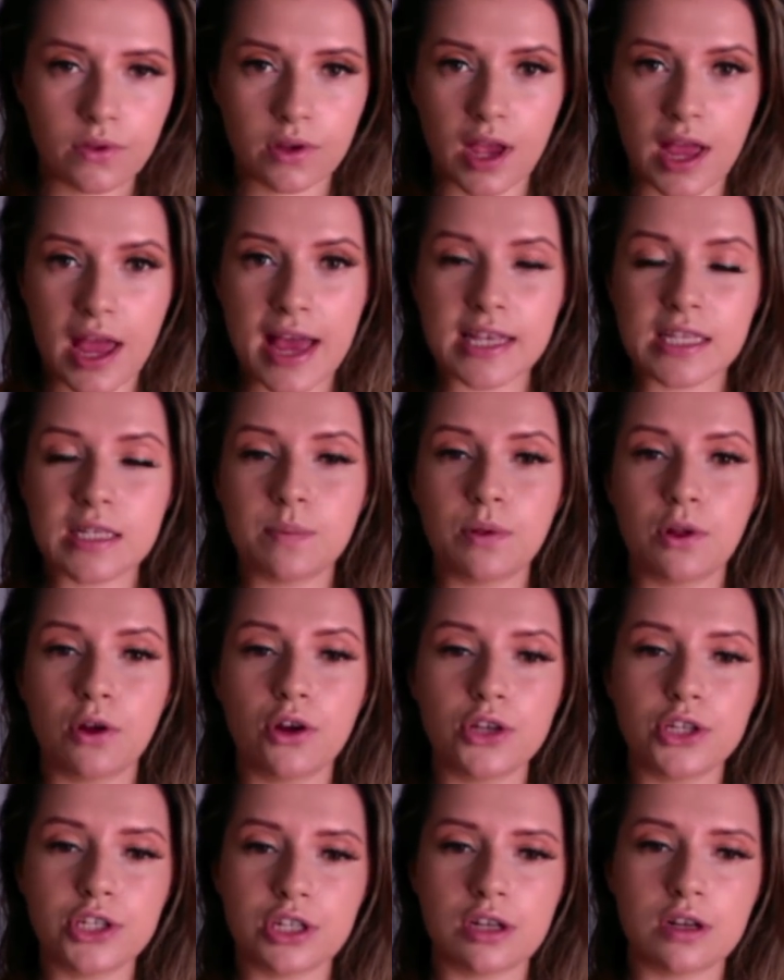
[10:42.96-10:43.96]

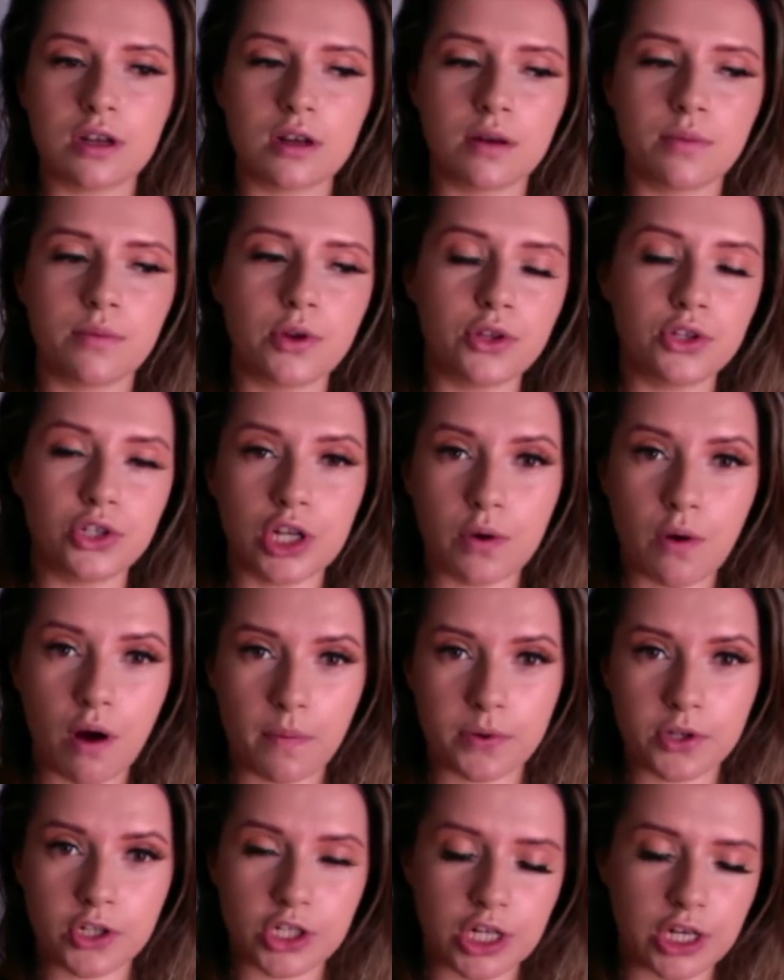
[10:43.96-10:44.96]
explore some new
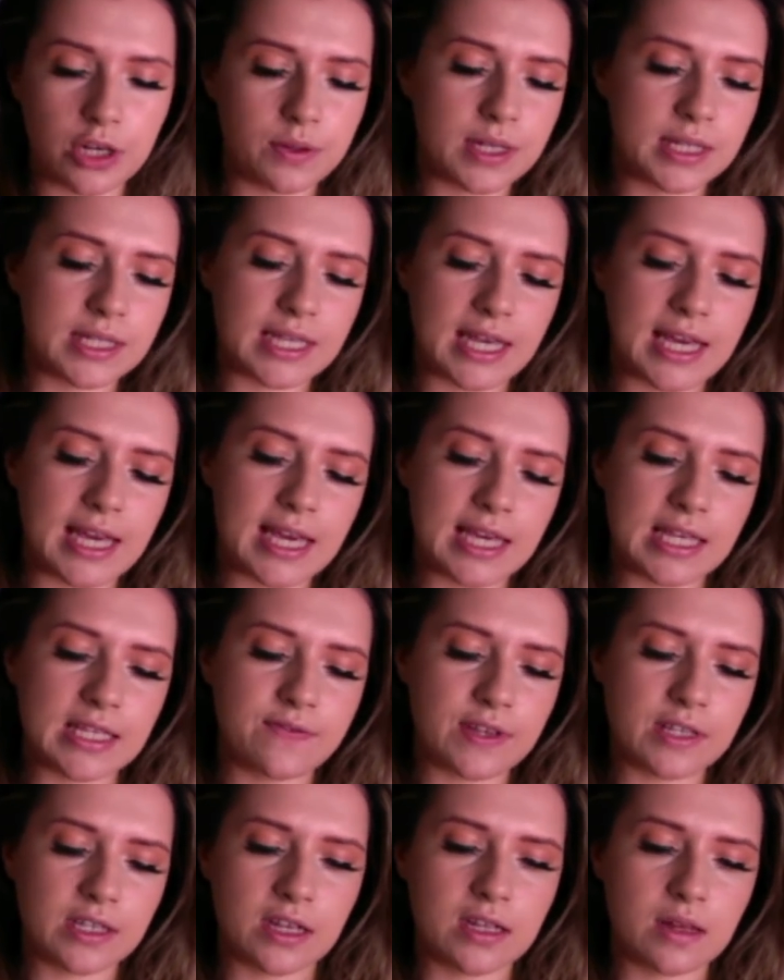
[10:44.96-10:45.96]
opportunities.
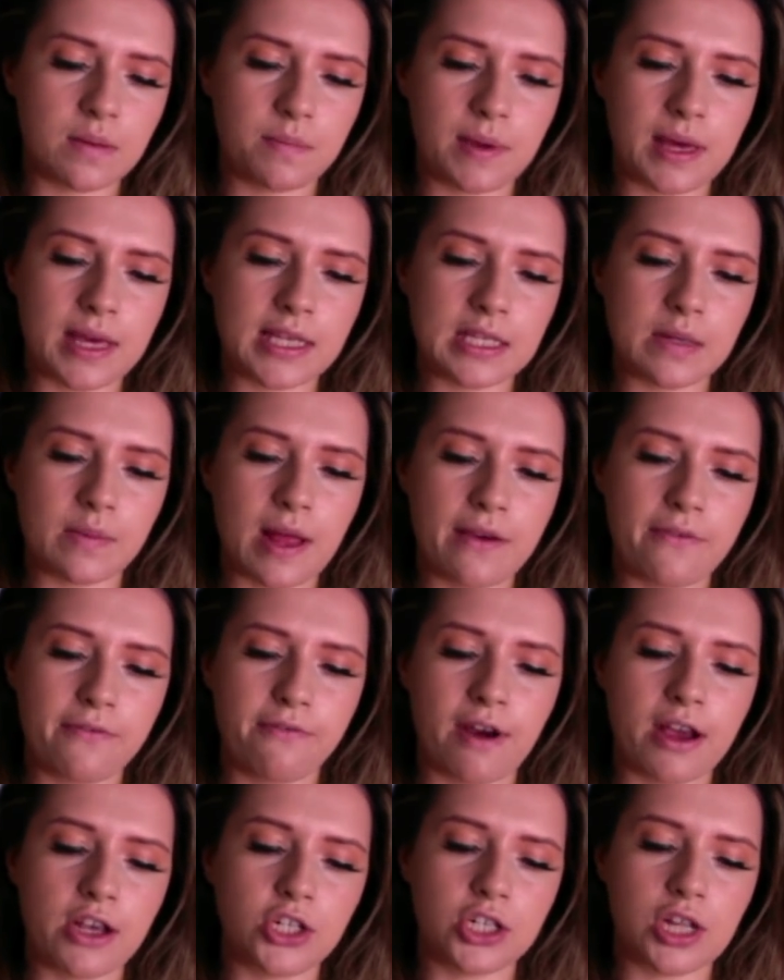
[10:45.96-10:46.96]
There's going to be some like
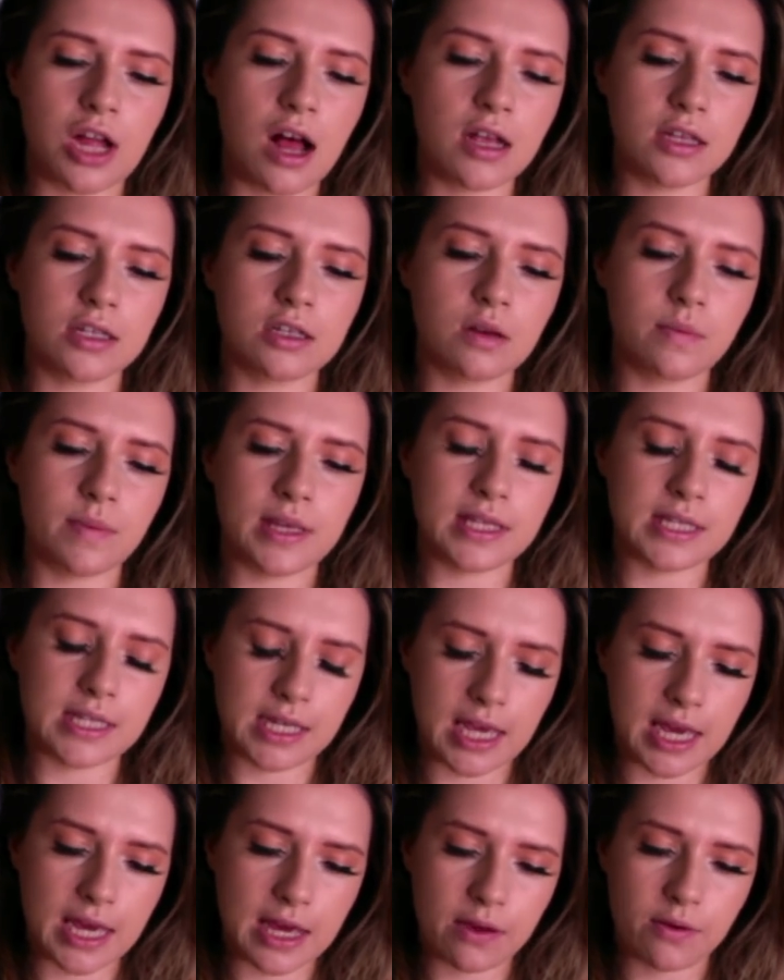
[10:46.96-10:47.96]
fresh starts coming to
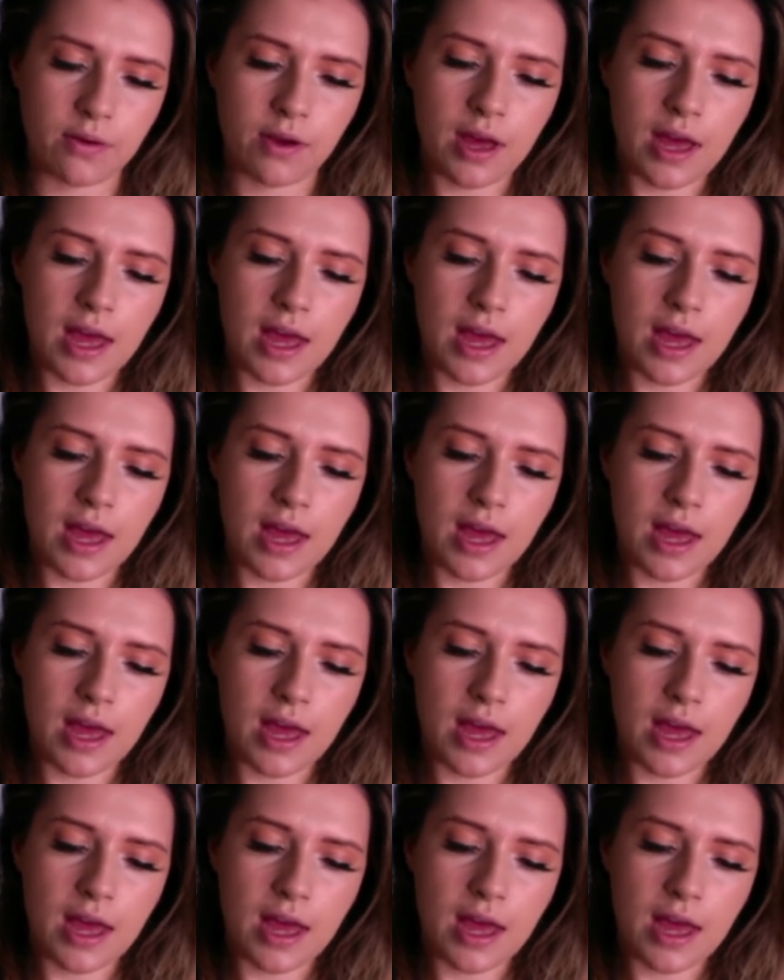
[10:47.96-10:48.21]
you.